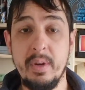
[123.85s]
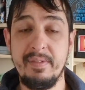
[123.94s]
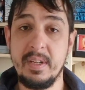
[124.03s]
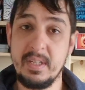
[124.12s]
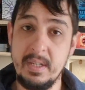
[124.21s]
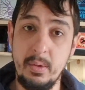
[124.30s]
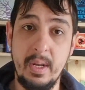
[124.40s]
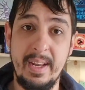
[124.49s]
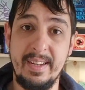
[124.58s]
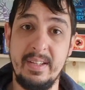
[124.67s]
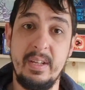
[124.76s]
If they're still
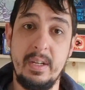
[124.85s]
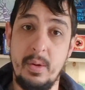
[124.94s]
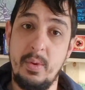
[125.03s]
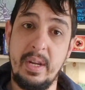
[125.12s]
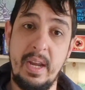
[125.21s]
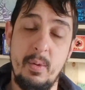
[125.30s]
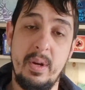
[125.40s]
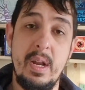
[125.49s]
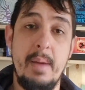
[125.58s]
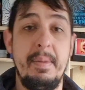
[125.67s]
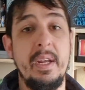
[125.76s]
collecting, they don't want to get rid of
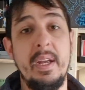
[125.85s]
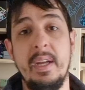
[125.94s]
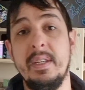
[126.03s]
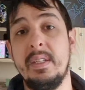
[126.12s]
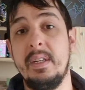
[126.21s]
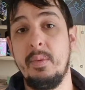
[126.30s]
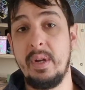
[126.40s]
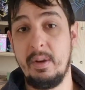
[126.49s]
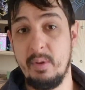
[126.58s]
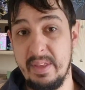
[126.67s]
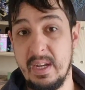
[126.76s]
their big hits, they don't want to get
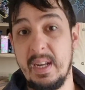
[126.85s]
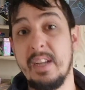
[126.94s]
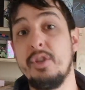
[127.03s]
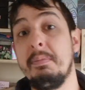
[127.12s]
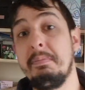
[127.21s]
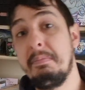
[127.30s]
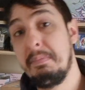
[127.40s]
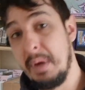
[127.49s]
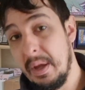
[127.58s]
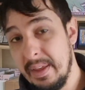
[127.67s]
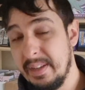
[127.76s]
rid of their collection,
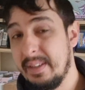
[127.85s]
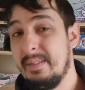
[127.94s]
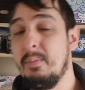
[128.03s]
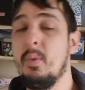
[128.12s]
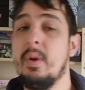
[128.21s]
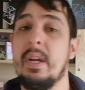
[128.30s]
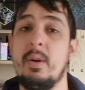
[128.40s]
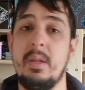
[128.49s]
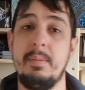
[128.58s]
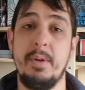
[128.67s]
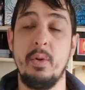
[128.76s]
but they want to get rid of
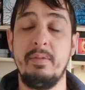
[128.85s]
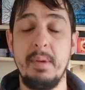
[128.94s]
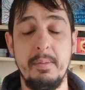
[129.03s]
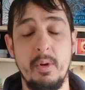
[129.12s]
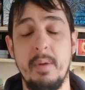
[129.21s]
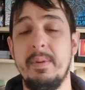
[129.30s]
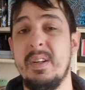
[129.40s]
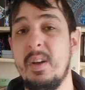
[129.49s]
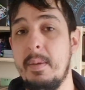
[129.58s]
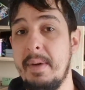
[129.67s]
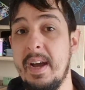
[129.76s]
the bulk. If people are opening a
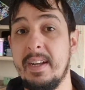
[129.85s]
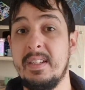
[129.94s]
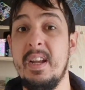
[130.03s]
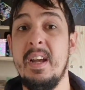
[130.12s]
lot of packs,